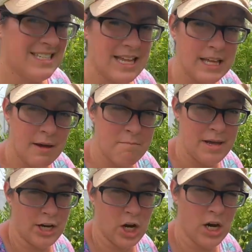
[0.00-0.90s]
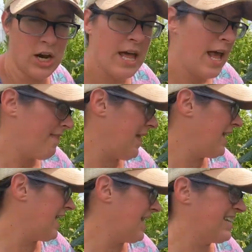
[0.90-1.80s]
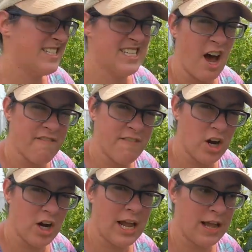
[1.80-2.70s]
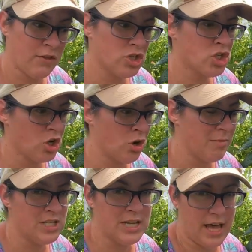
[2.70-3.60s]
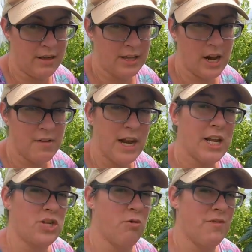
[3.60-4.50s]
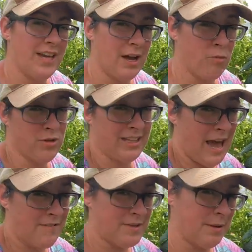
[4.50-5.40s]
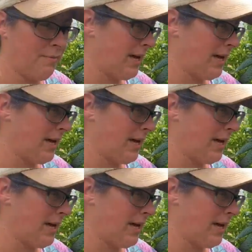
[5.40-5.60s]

as they get bigger, they get tougher and there's so much kale here that I don't think I really have to be